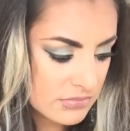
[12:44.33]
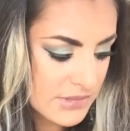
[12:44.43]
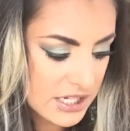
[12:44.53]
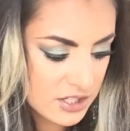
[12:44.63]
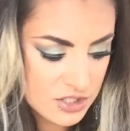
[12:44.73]
I'm
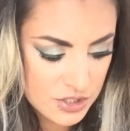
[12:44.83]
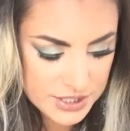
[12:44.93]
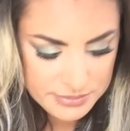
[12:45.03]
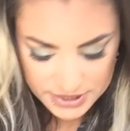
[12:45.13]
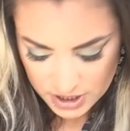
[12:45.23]
not going to show you
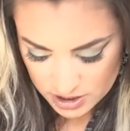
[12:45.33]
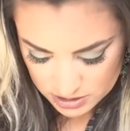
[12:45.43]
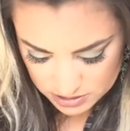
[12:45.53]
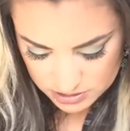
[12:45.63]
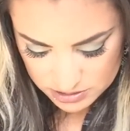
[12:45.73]
the mirror.
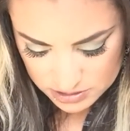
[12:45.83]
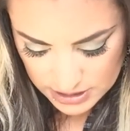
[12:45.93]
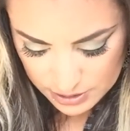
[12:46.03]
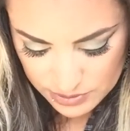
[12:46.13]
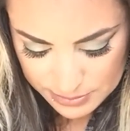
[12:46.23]

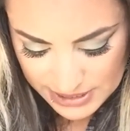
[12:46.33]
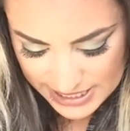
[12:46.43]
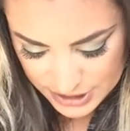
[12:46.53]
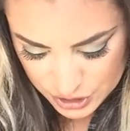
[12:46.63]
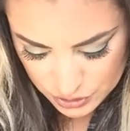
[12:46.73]
I don't want to
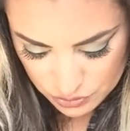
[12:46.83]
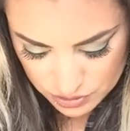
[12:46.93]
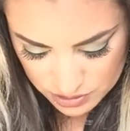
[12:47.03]
blind you.